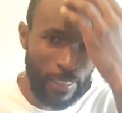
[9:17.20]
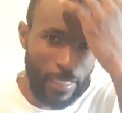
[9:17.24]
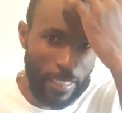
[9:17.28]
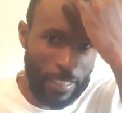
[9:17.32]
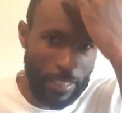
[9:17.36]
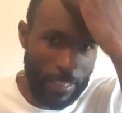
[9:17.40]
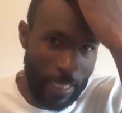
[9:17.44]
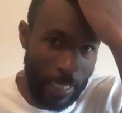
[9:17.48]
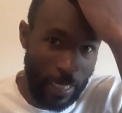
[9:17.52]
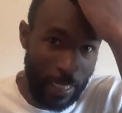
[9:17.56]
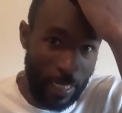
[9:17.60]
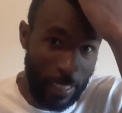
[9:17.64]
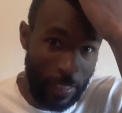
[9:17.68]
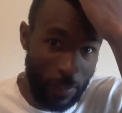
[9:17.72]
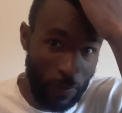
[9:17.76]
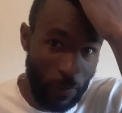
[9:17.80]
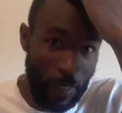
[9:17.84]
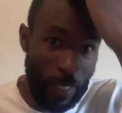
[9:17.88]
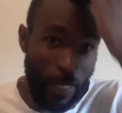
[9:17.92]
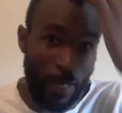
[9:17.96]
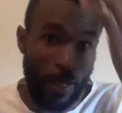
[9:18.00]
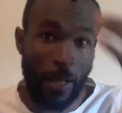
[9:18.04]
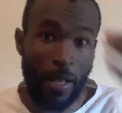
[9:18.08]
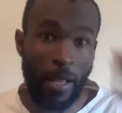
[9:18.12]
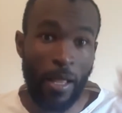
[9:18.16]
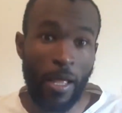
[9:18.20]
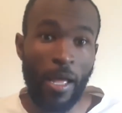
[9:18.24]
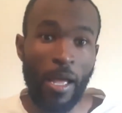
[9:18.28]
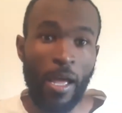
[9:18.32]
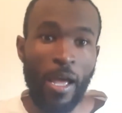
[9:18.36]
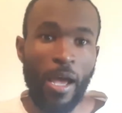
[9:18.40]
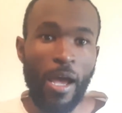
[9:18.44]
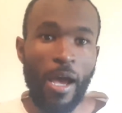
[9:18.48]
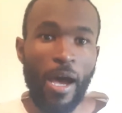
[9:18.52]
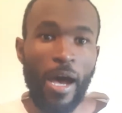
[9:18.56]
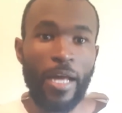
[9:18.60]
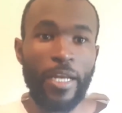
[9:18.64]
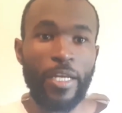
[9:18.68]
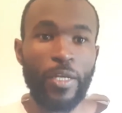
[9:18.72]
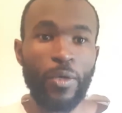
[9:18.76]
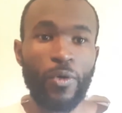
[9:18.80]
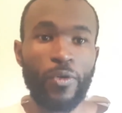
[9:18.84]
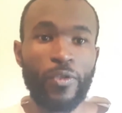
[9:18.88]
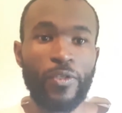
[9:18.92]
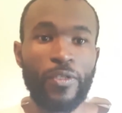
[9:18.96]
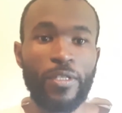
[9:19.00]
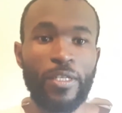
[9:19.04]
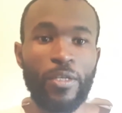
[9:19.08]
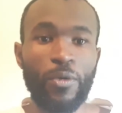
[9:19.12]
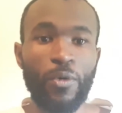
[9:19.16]
channel as well, and he
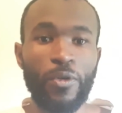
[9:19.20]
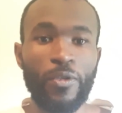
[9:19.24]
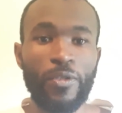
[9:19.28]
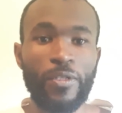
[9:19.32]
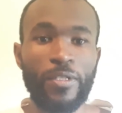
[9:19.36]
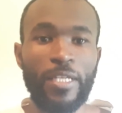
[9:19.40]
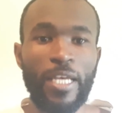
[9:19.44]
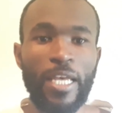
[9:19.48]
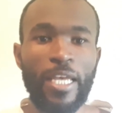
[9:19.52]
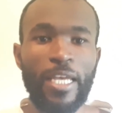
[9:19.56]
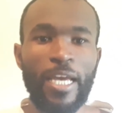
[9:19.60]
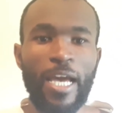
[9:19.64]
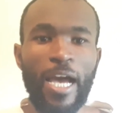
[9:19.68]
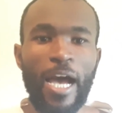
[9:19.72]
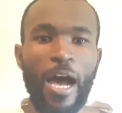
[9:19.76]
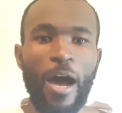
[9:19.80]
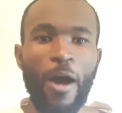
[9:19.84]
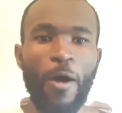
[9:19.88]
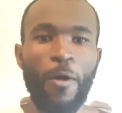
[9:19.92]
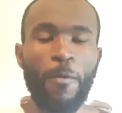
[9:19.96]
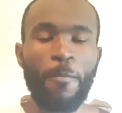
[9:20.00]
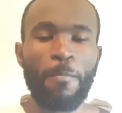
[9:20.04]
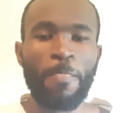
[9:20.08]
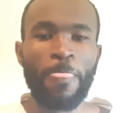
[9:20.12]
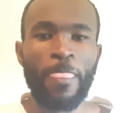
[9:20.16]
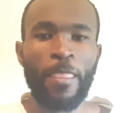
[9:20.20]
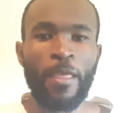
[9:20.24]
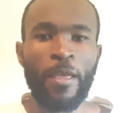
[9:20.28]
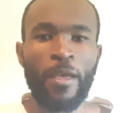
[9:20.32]
was saying how